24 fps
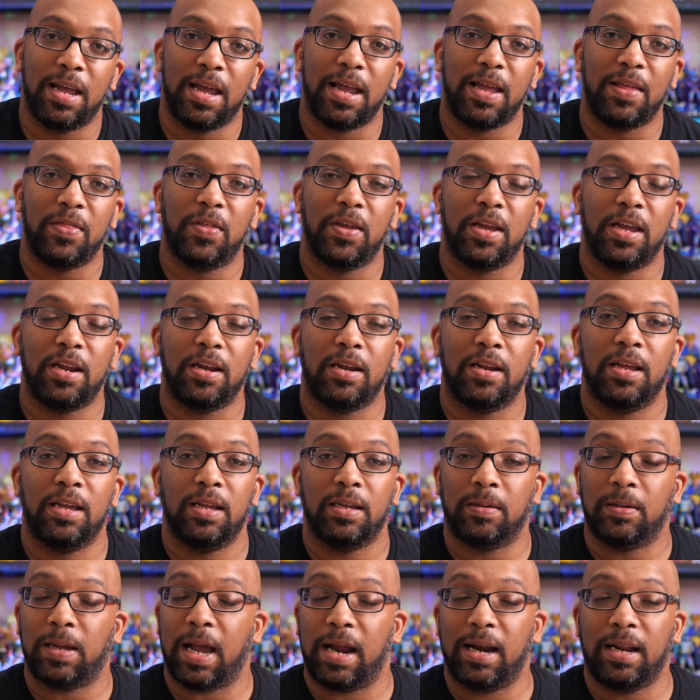and then
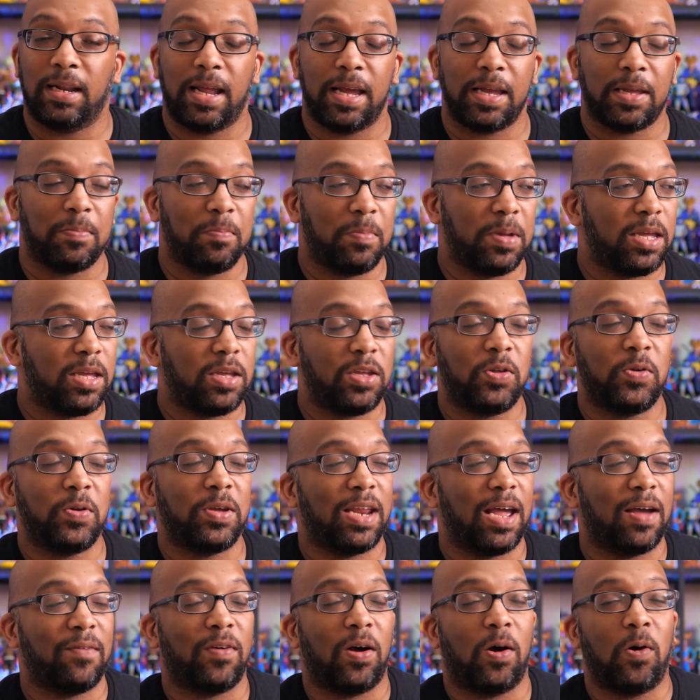kind of like me, you
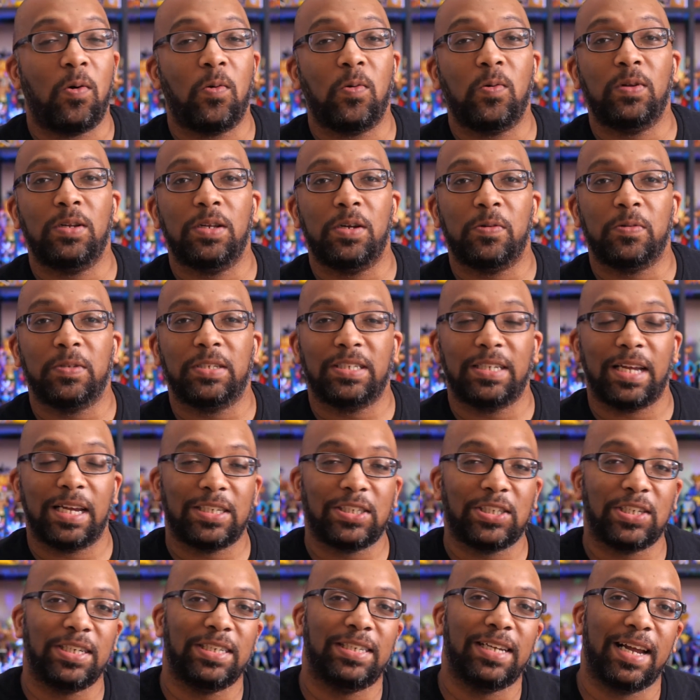can have a whole little
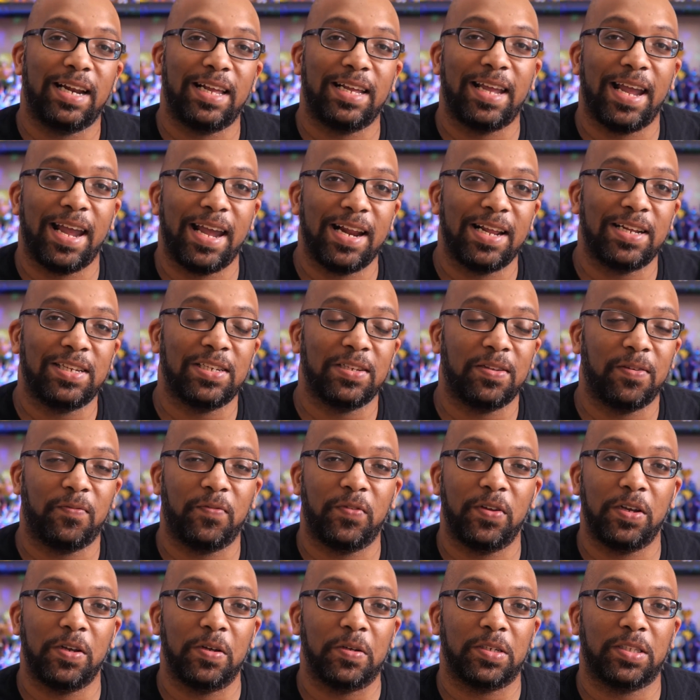section dedicated to the
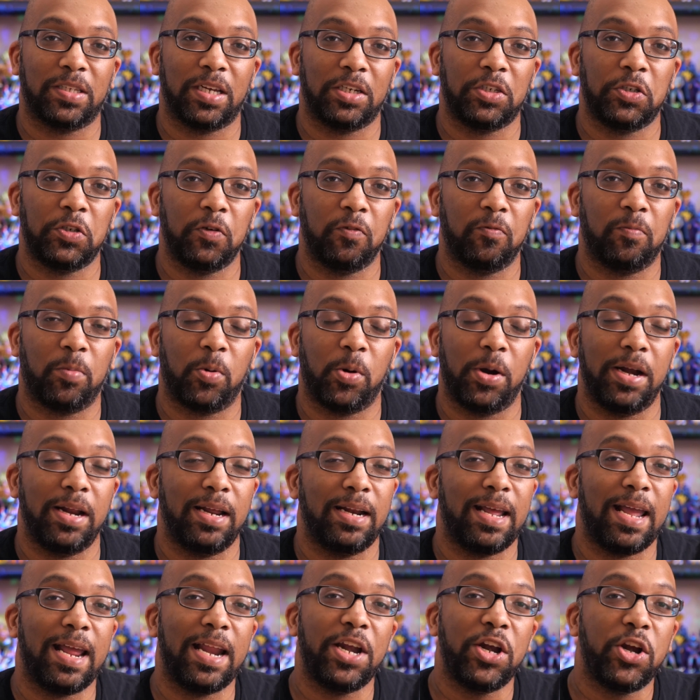figures that you've
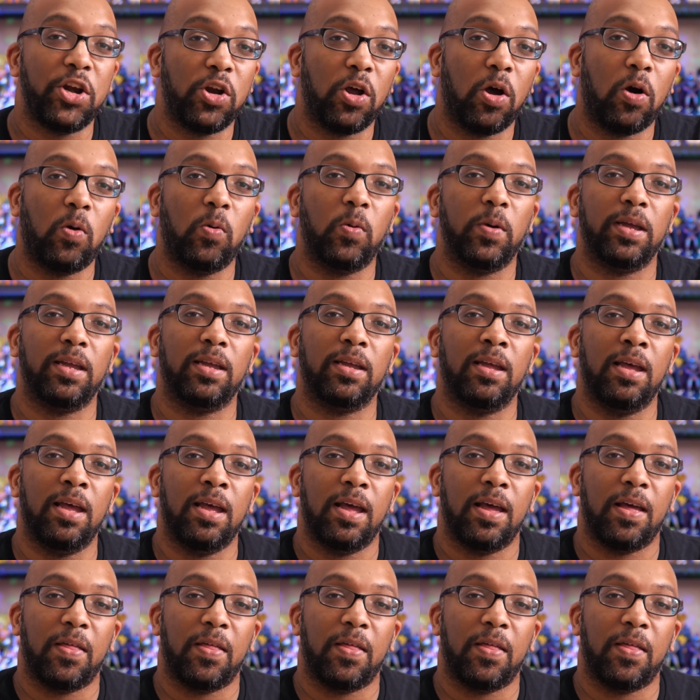printed and knowing